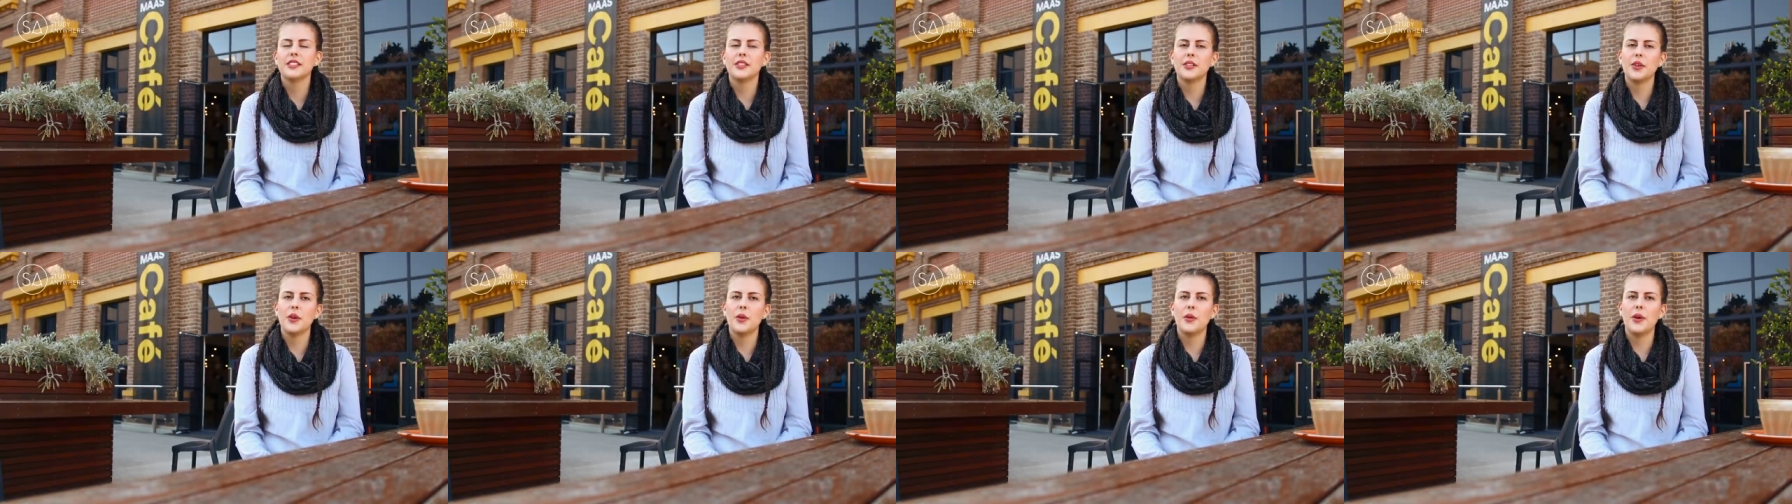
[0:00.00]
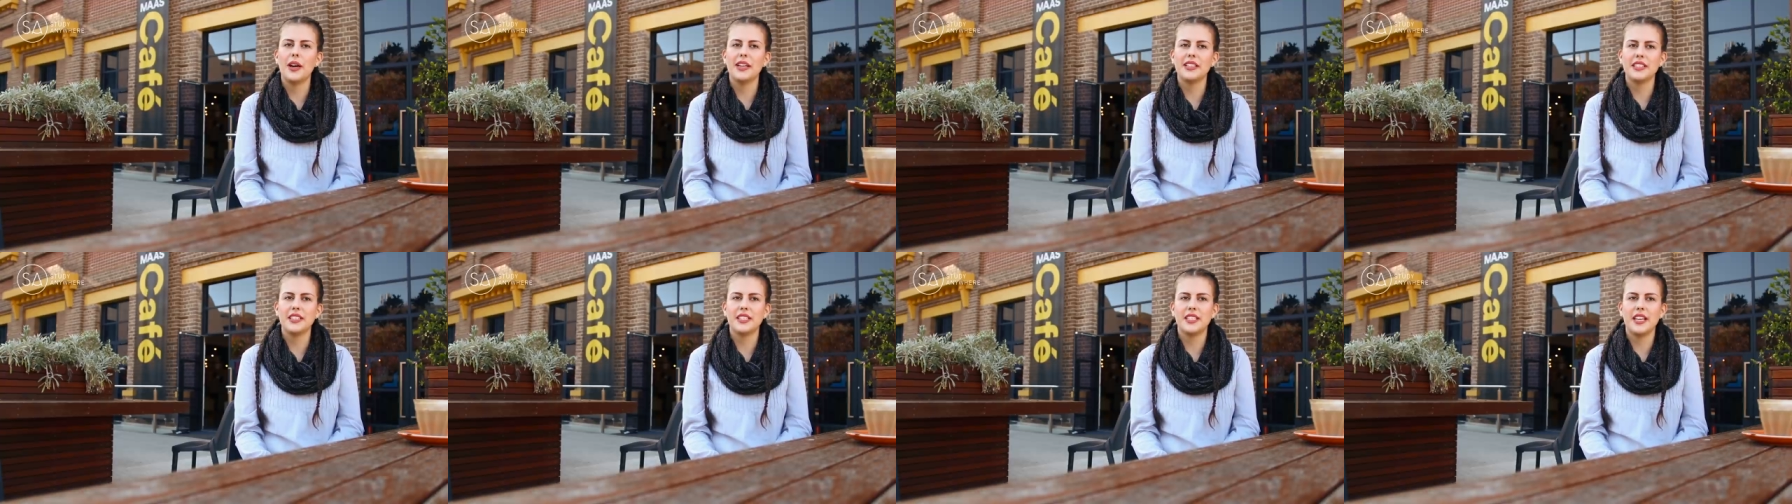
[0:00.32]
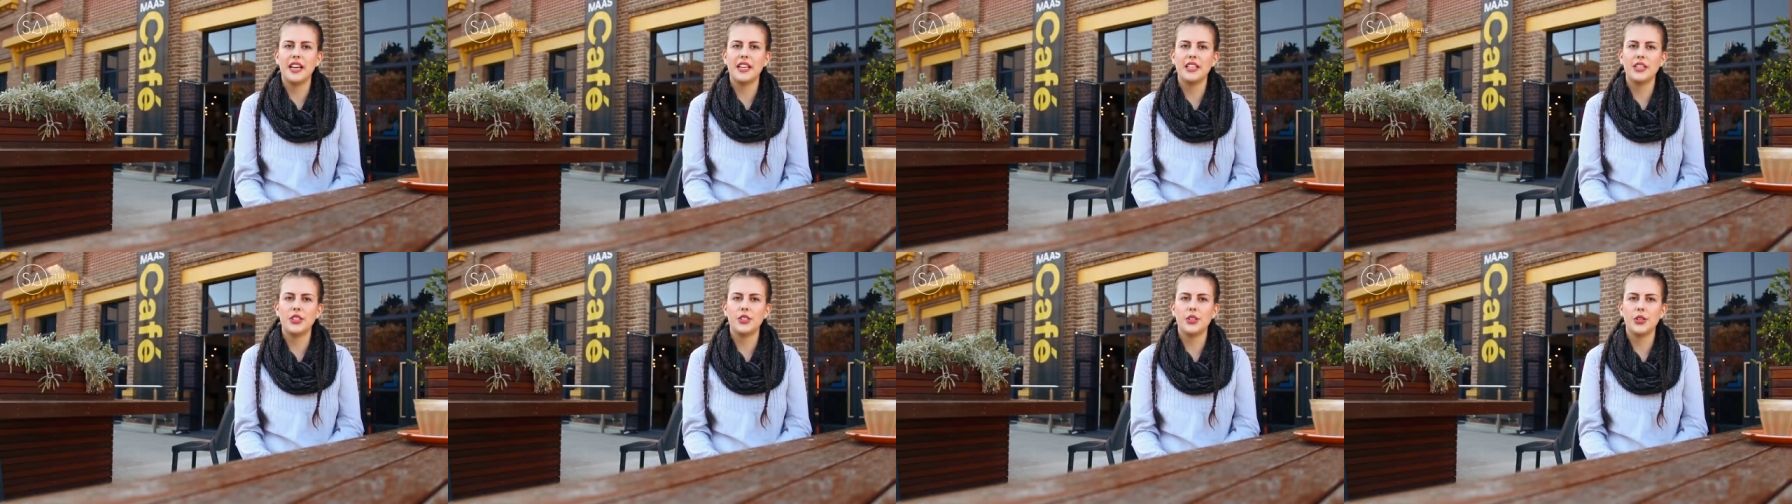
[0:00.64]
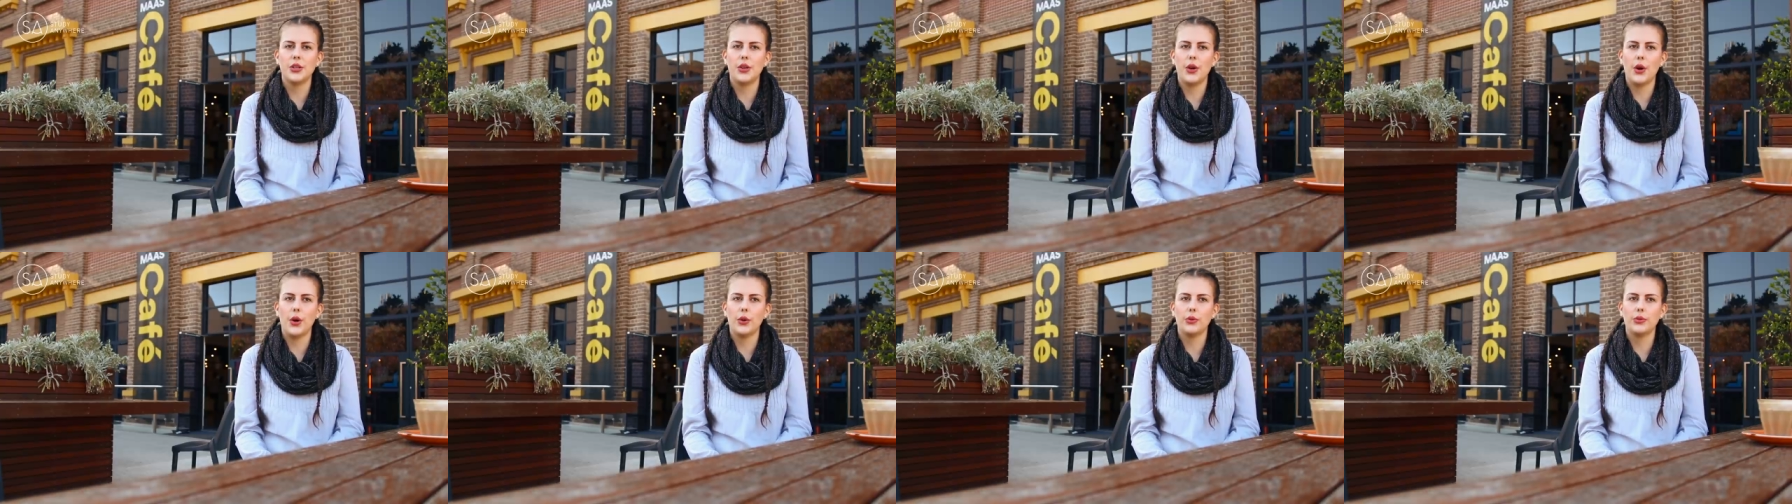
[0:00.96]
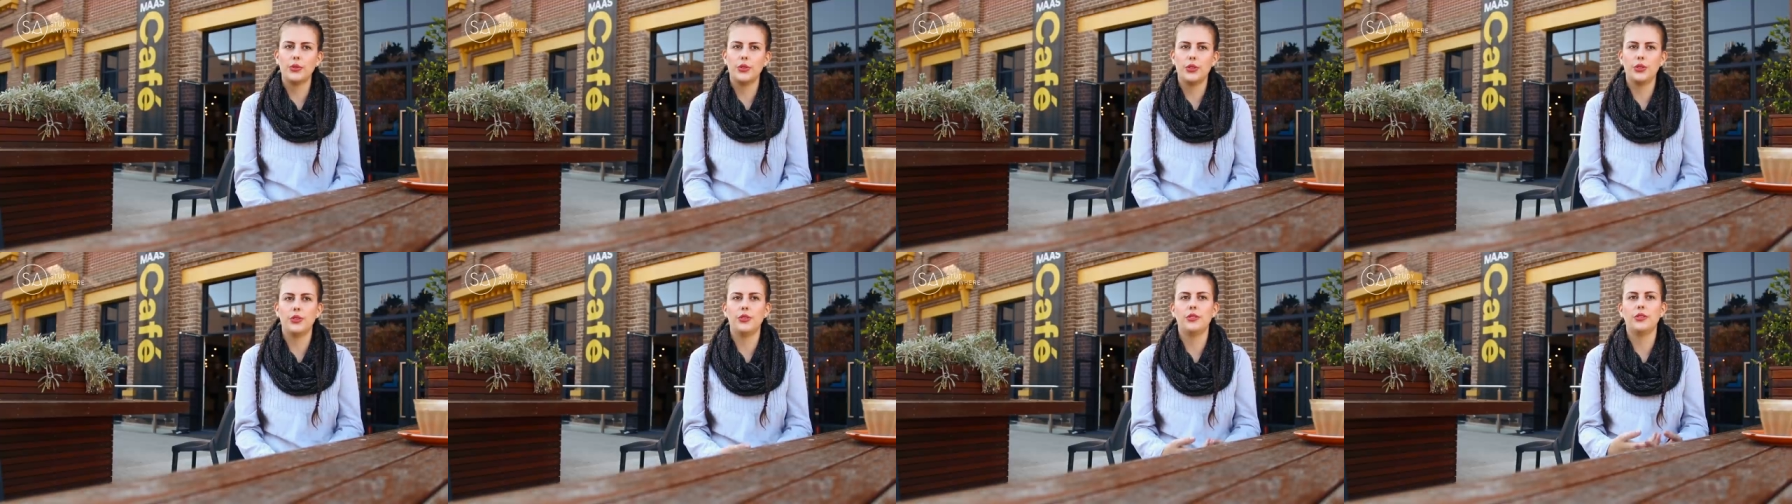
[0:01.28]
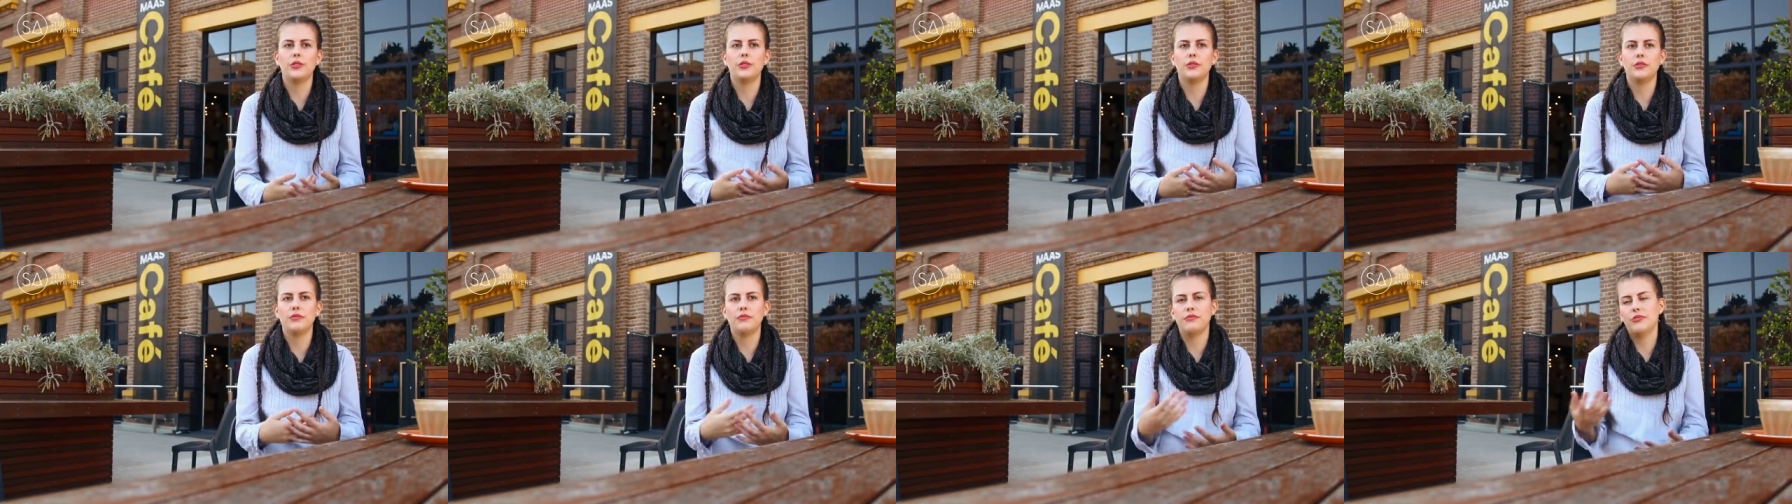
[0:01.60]
so I decided to go
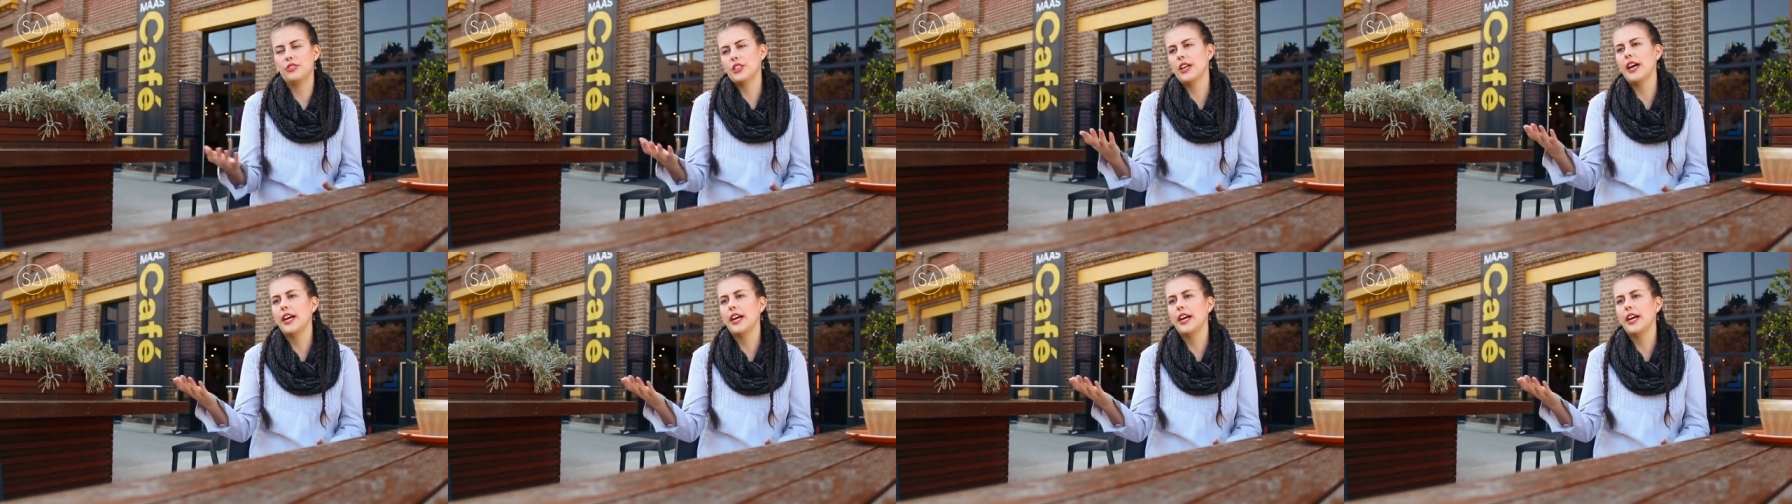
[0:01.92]
to